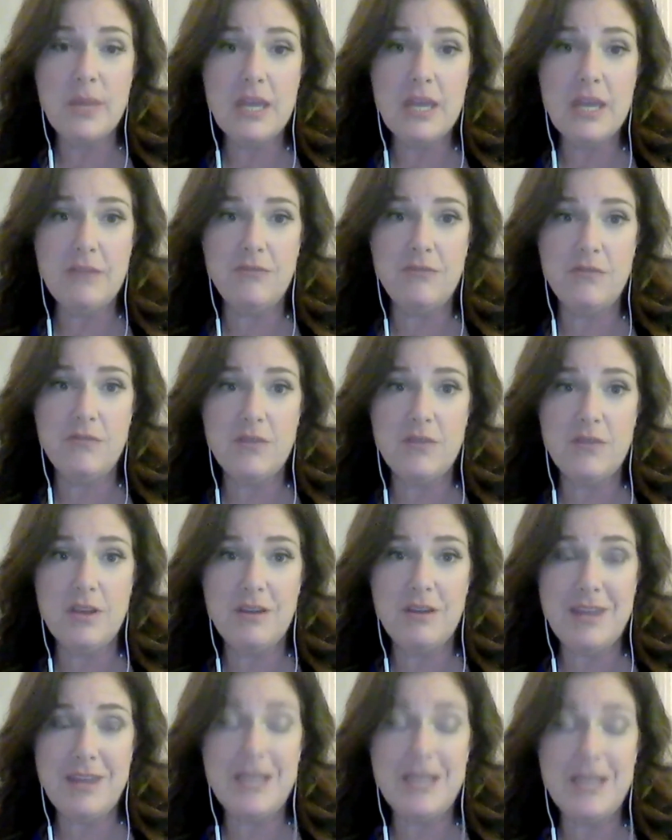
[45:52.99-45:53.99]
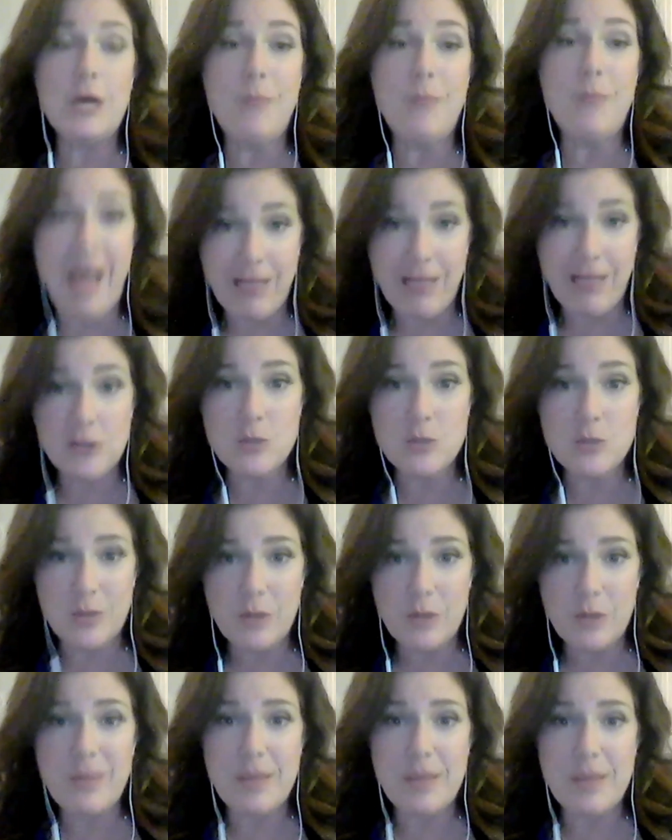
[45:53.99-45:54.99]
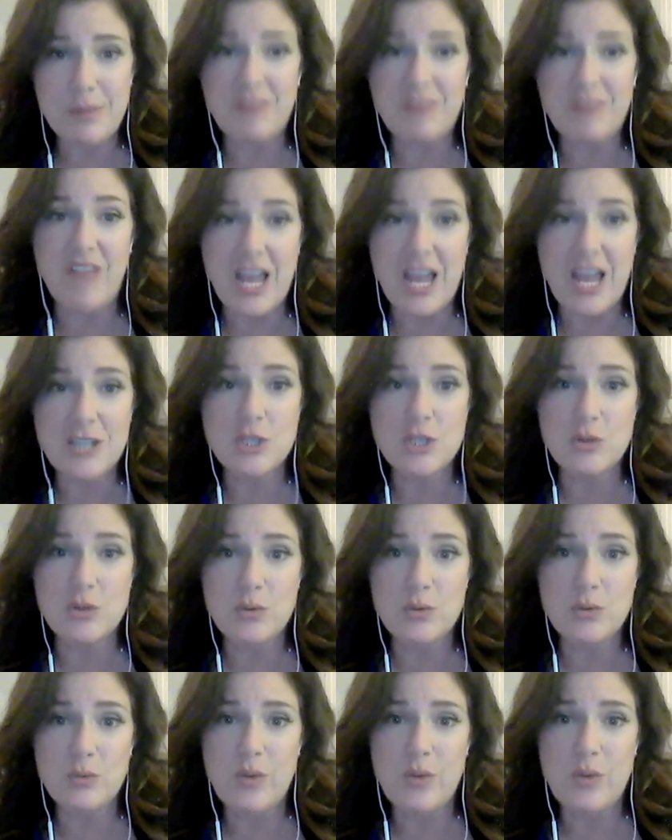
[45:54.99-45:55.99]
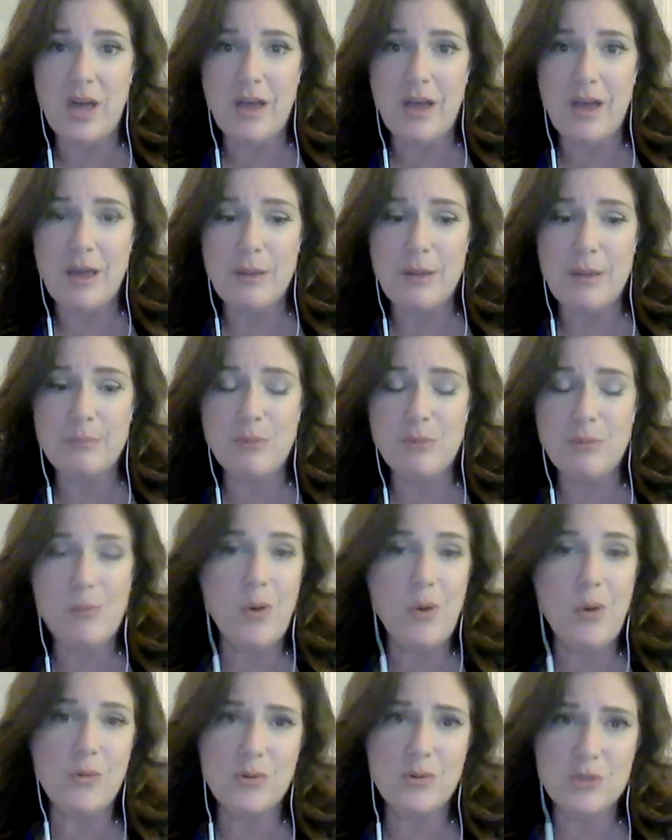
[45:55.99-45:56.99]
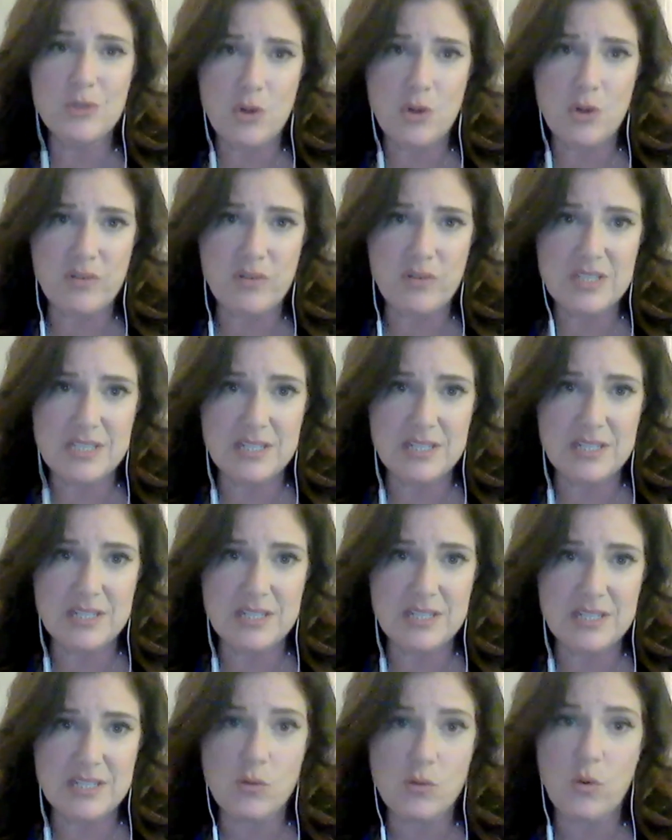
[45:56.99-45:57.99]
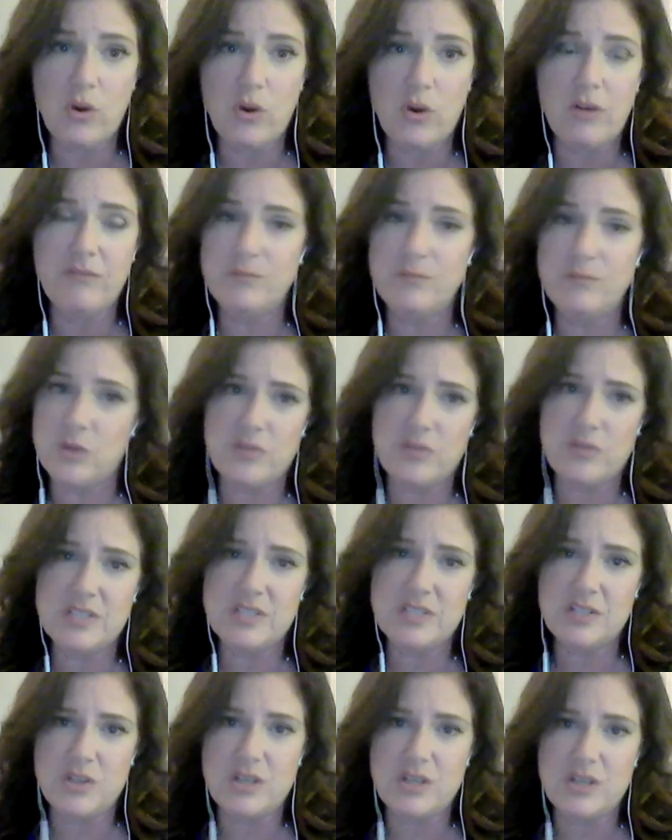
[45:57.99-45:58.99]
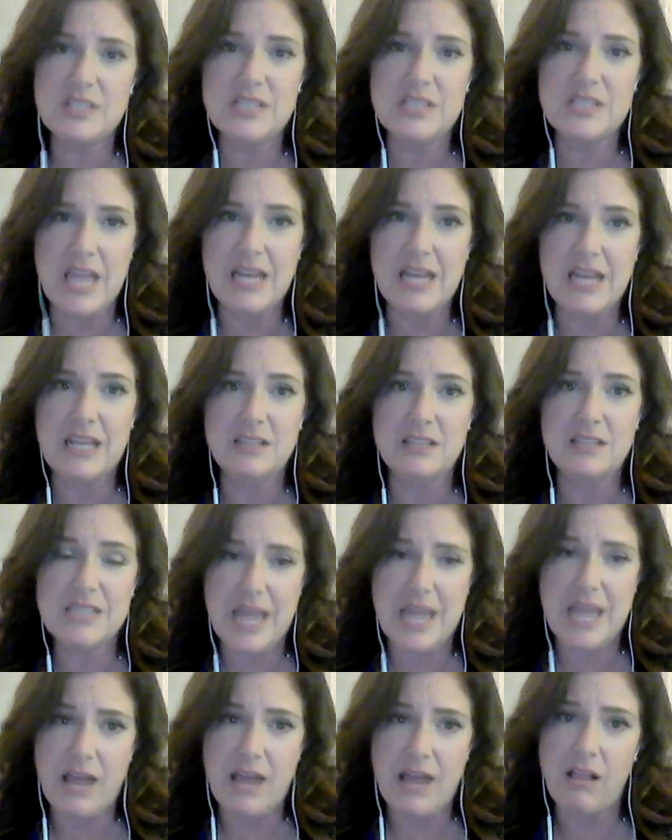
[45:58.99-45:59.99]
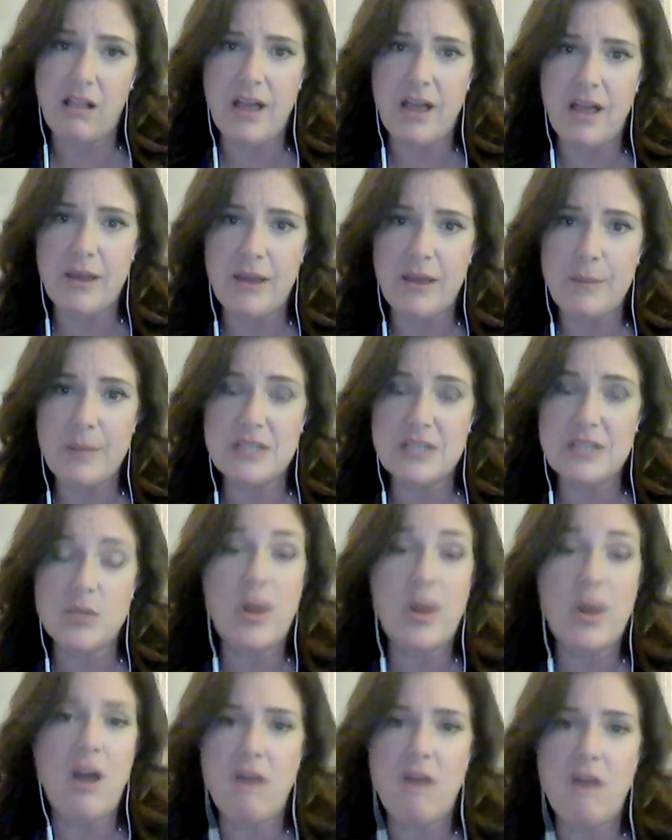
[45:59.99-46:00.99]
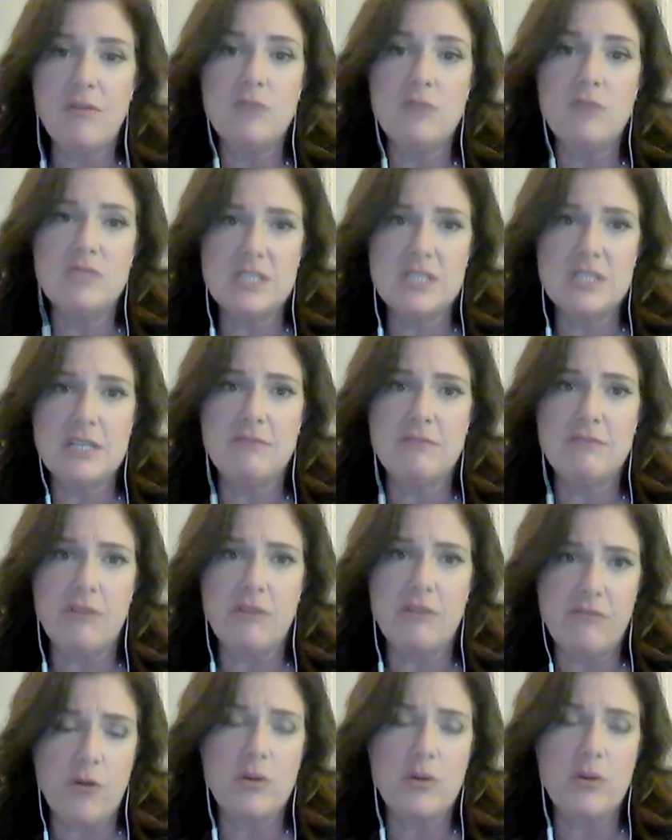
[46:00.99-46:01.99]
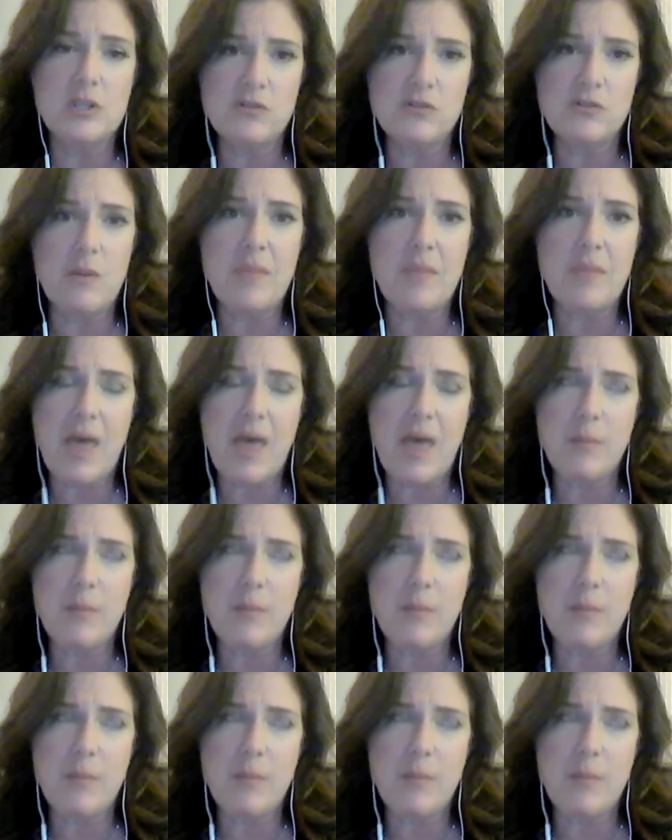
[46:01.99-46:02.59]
if income eligible, may provide you pro bono services or services on a sliding scale. And so I often receive referrals from them,